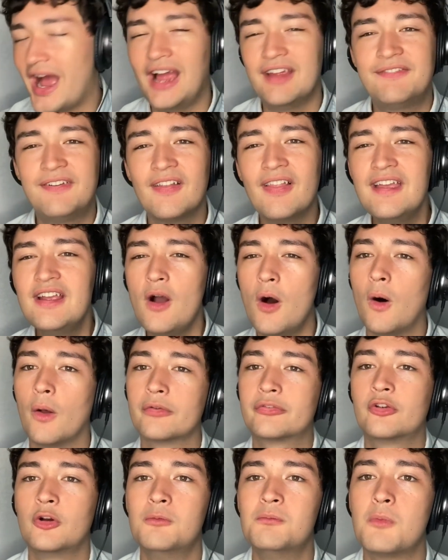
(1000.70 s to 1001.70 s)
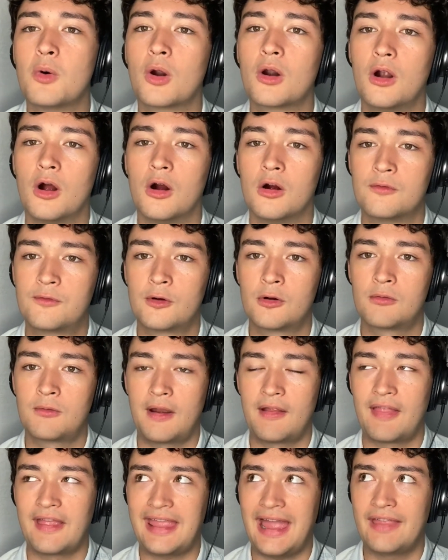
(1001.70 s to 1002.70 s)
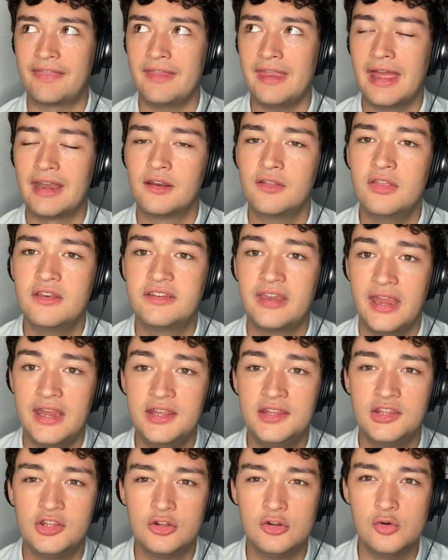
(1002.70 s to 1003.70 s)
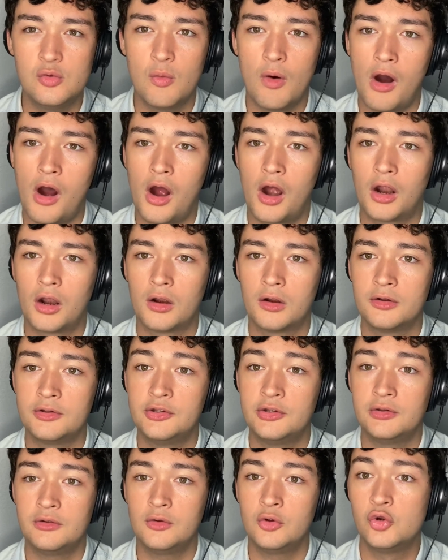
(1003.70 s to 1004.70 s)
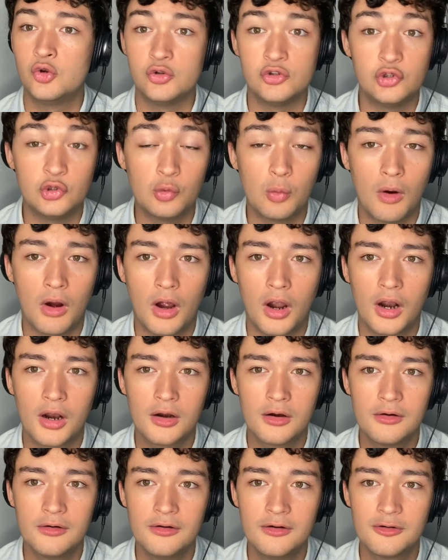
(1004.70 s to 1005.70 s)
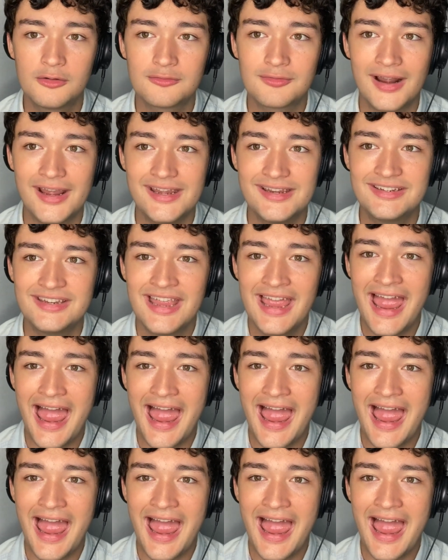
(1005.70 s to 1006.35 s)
I feel like also, moreover, right, like, at the end of the day, you are who you are, right?